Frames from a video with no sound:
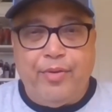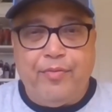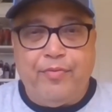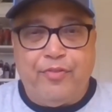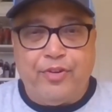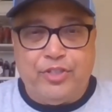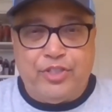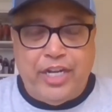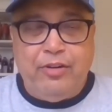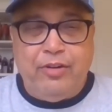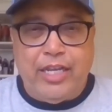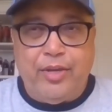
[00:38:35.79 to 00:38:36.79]
We, for
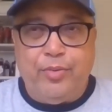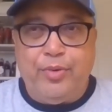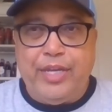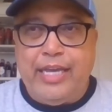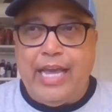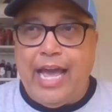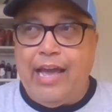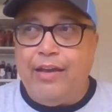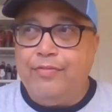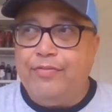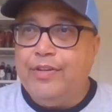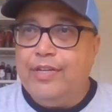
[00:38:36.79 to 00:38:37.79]
generally we
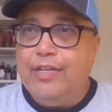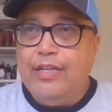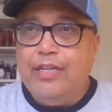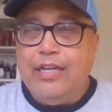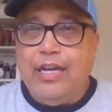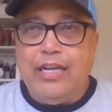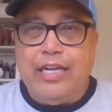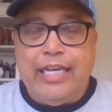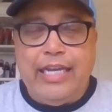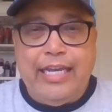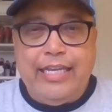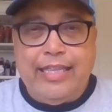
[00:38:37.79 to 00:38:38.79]
have a
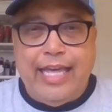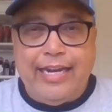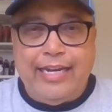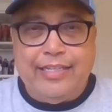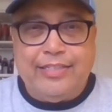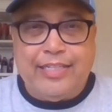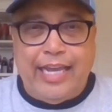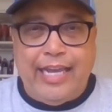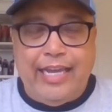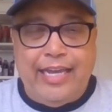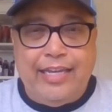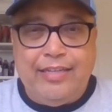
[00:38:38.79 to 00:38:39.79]
league that is
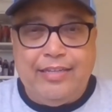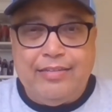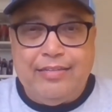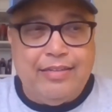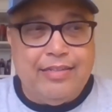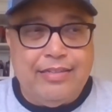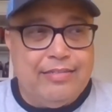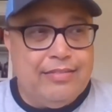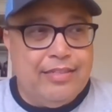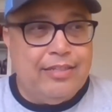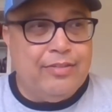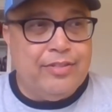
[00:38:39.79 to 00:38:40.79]
a uh,
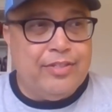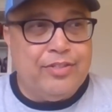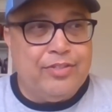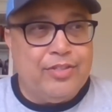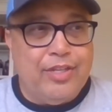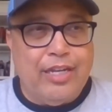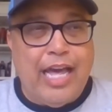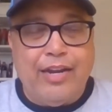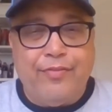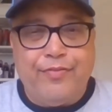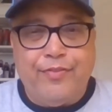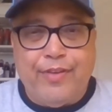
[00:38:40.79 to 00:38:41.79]
you know there's a
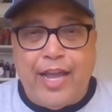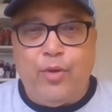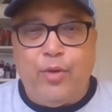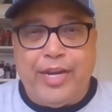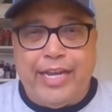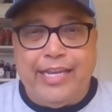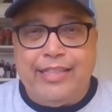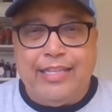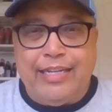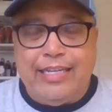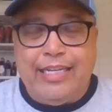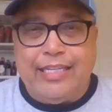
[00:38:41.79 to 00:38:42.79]
lot of equity in
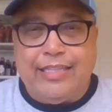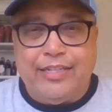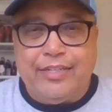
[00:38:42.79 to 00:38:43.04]
the league.